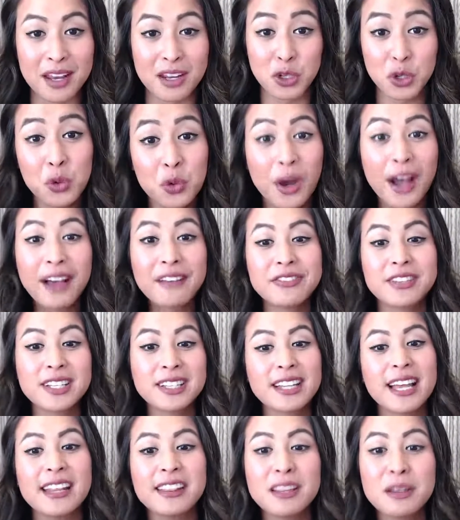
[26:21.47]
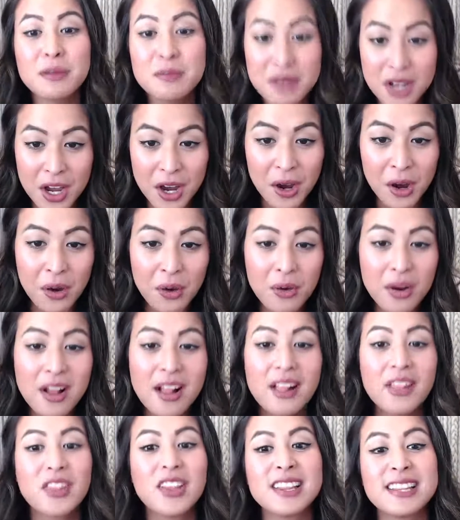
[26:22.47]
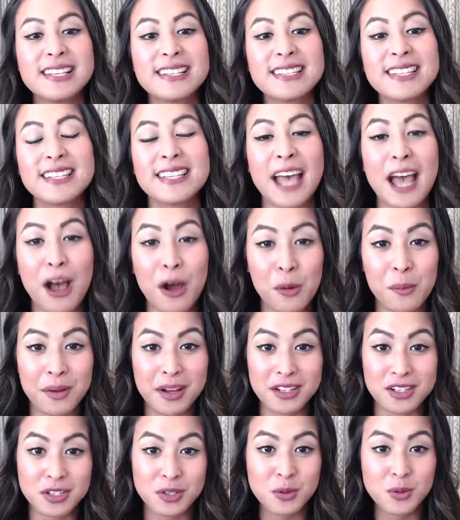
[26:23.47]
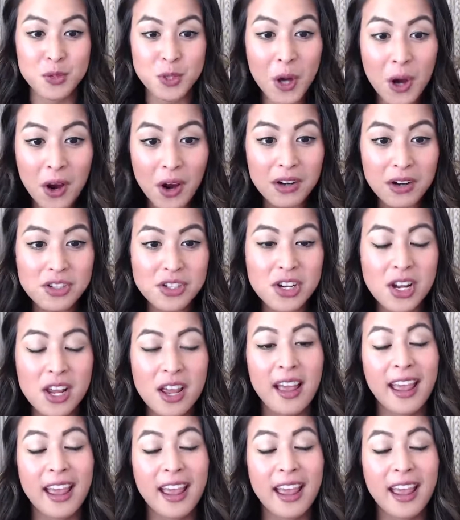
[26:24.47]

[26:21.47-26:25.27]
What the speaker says: You have to let them know that this is how much you charge.